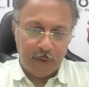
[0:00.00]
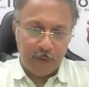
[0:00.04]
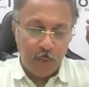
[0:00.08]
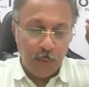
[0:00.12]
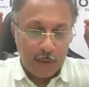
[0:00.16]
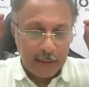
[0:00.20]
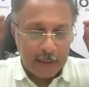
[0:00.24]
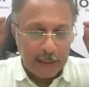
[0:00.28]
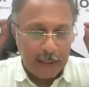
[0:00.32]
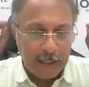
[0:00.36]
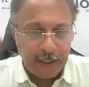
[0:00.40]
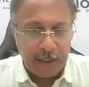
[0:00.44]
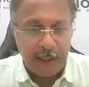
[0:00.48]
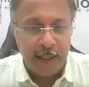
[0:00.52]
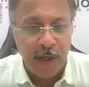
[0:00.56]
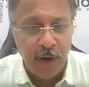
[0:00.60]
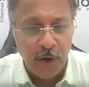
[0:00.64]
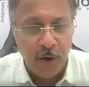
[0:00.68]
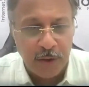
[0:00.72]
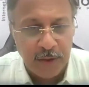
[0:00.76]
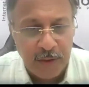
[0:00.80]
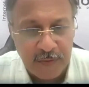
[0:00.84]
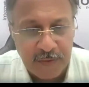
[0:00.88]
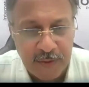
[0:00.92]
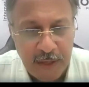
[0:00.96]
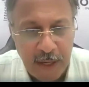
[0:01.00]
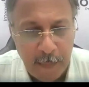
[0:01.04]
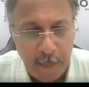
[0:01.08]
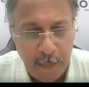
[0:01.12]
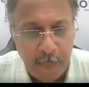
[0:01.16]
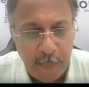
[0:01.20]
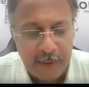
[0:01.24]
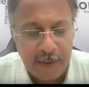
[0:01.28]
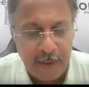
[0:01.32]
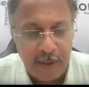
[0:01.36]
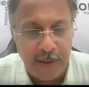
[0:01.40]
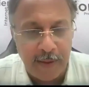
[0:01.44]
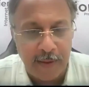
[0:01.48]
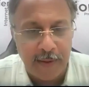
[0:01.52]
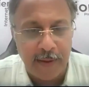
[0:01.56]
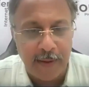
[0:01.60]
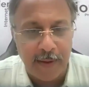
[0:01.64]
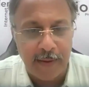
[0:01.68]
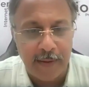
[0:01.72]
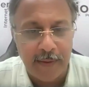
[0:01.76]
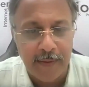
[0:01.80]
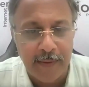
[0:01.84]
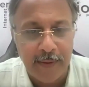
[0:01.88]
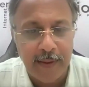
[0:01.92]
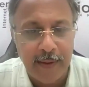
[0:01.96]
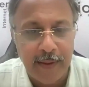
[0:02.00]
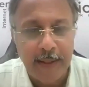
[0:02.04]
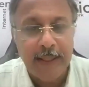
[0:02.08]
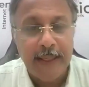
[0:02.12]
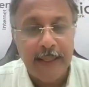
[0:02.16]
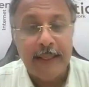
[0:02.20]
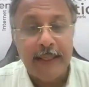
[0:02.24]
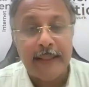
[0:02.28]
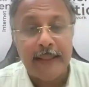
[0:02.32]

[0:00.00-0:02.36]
you are clicking on the same button again.